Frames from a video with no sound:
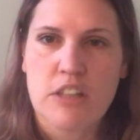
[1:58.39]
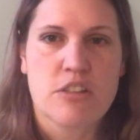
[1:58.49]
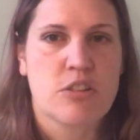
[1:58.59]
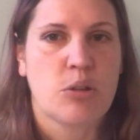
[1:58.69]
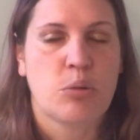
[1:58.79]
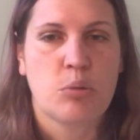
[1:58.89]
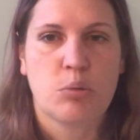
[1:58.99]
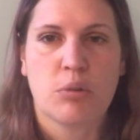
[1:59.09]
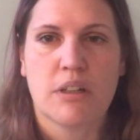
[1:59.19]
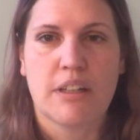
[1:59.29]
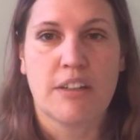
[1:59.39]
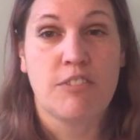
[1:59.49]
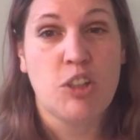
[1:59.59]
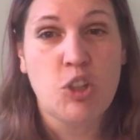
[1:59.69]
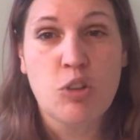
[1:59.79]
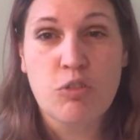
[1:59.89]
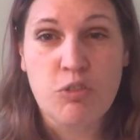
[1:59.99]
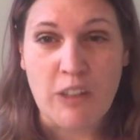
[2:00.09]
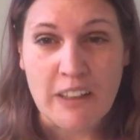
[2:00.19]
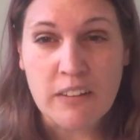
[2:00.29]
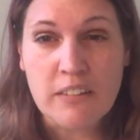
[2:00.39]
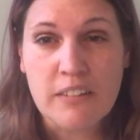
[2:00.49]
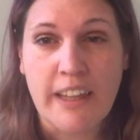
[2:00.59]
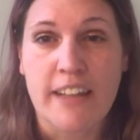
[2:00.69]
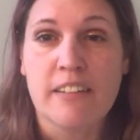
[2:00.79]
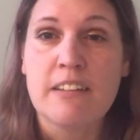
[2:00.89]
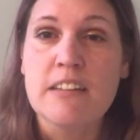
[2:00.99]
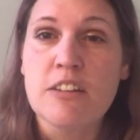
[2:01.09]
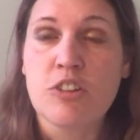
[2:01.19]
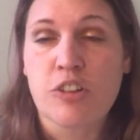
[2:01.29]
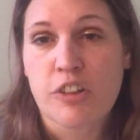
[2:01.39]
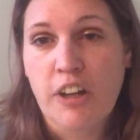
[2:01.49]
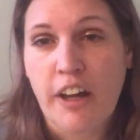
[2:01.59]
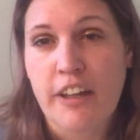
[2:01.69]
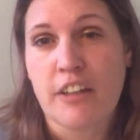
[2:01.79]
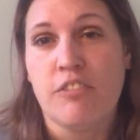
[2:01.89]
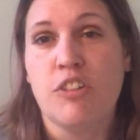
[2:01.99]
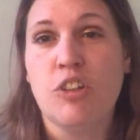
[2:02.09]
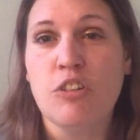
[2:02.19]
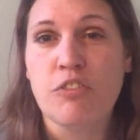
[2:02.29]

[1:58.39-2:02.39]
So if you feel like listen to your gut, if you